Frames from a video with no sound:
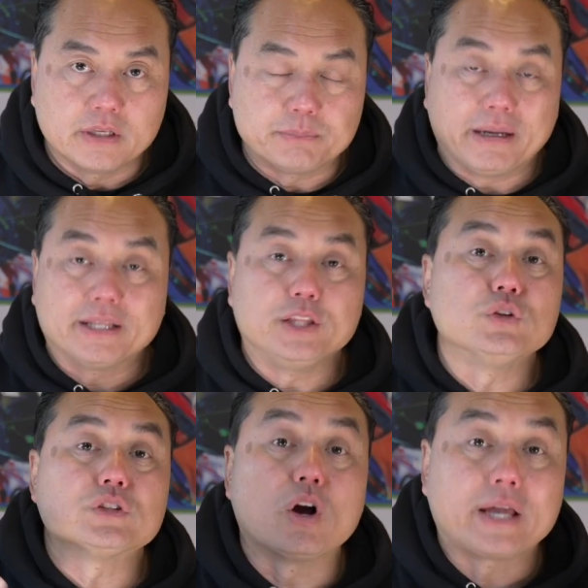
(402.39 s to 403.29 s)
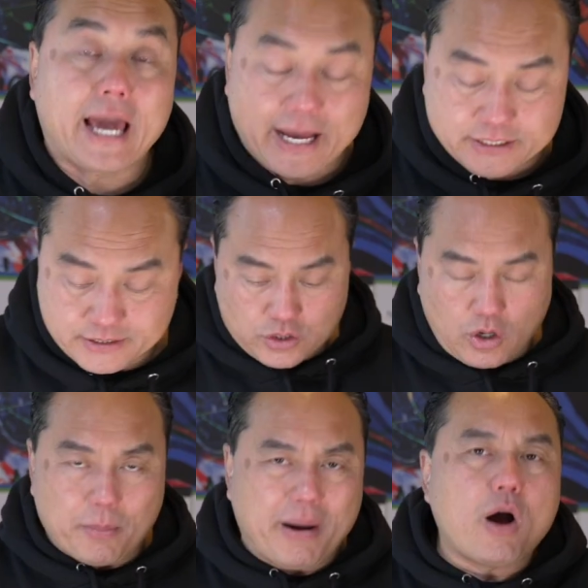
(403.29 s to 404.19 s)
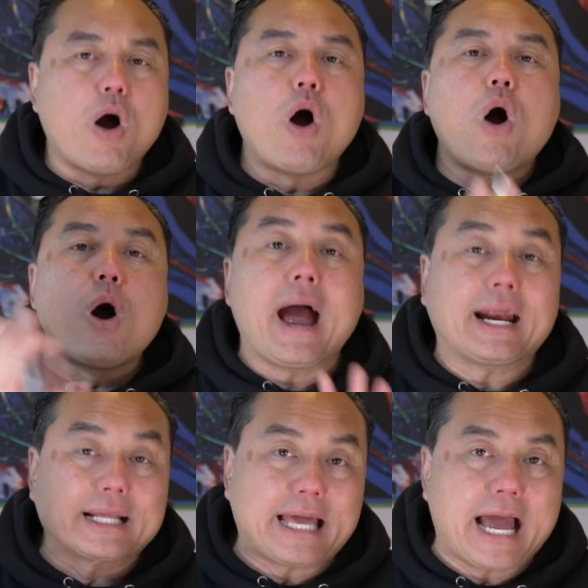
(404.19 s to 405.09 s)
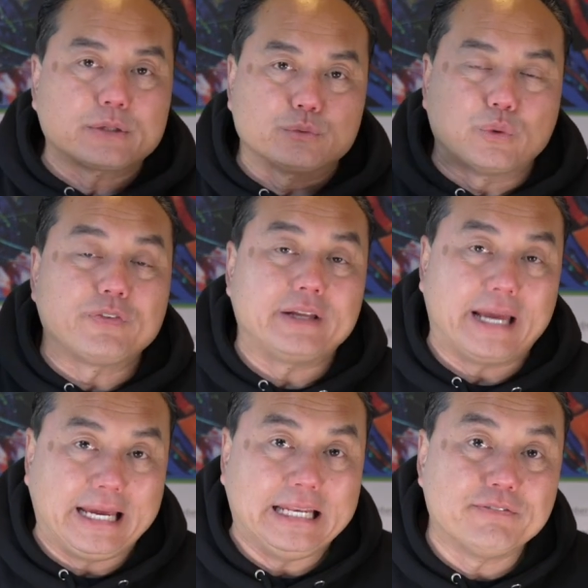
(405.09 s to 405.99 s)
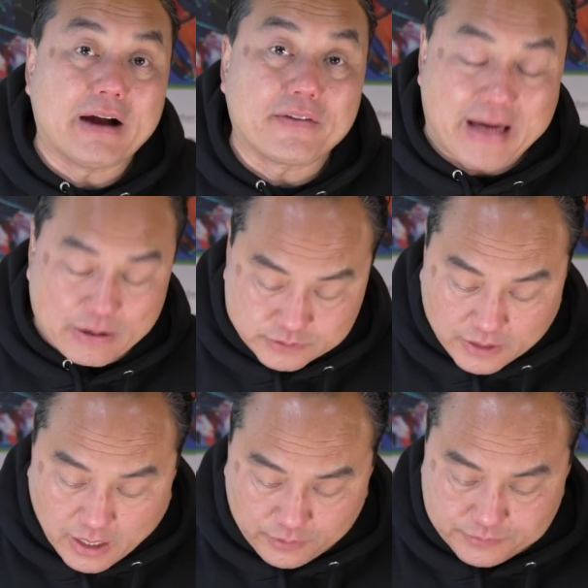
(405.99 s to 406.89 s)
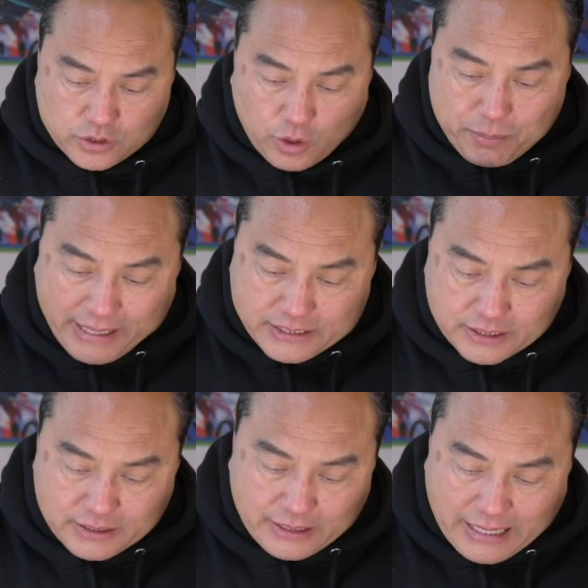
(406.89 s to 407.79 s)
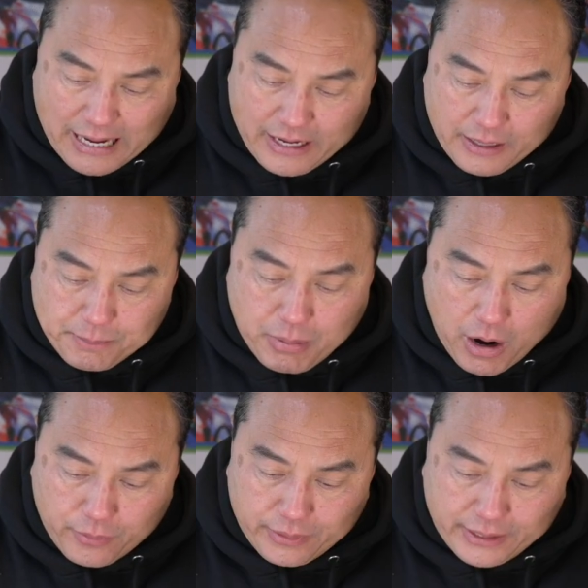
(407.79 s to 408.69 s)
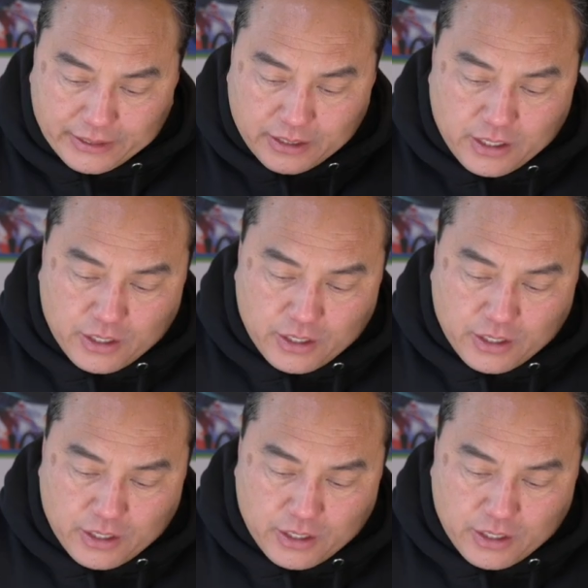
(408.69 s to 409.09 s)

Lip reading: It's better than using all cash. So my all out of cash was roughly $85,000. So basically, I am borrowing